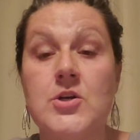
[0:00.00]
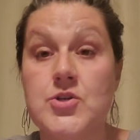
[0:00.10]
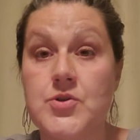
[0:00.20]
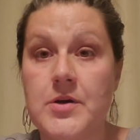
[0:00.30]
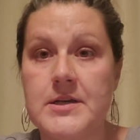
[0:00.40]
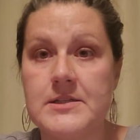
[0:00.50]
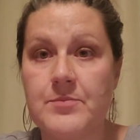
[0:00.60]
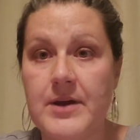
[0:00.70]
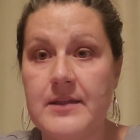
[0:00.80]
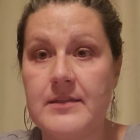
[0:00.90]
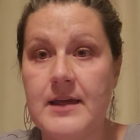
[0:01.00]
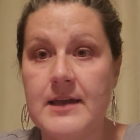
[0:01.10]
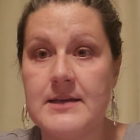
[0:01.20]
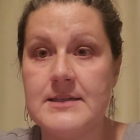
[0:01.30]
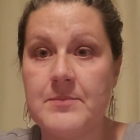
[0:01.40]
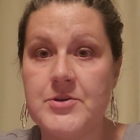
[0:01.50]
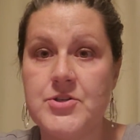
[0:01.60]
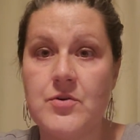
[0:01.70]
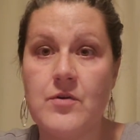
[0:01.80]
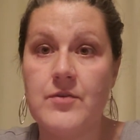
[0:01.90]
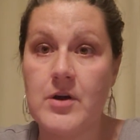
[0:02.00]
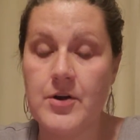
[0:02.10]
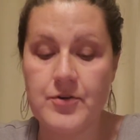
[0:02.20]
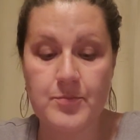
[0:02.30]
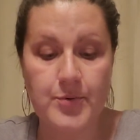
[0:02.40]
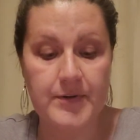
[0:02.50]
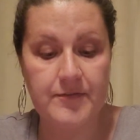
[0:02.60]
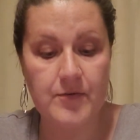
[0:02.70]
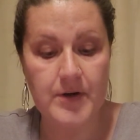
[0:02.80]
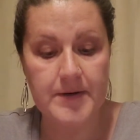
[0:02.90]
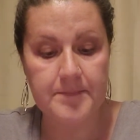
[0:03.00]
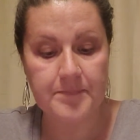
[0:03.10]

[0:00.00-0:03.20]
shortness of breath, and a temperature over 100.4.